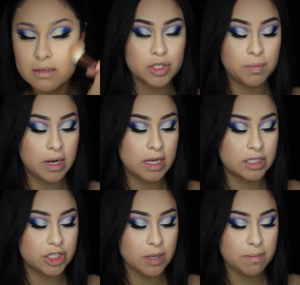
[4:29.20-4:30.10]
To
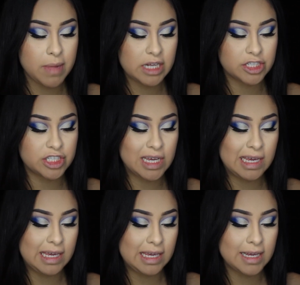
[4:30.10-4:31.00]
blush up my
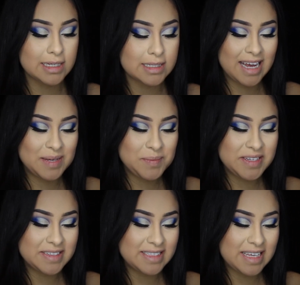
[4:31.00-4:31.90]
cheeks, I am
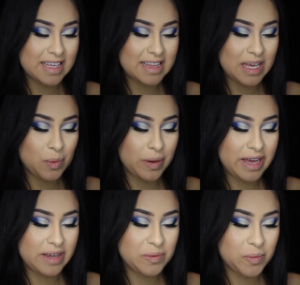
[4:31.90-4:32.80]
using the Wet
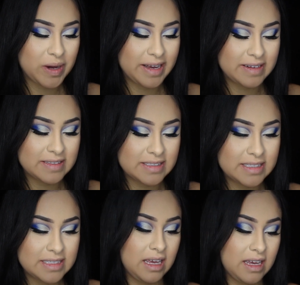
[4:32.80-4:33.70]
n
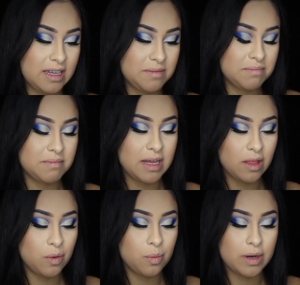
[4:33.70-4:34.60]
Wild in
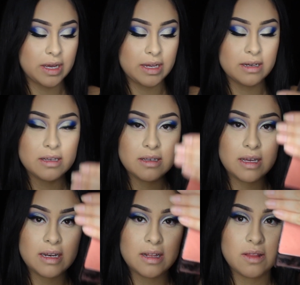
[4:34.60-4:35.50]
Mellow Wine,
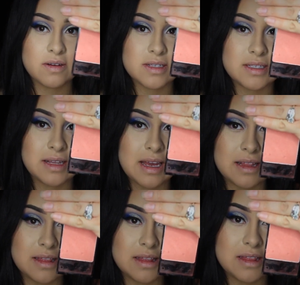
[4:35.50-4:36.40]
and it looks like
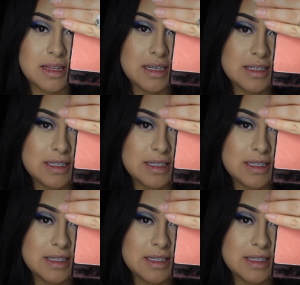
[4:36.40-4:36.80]
this.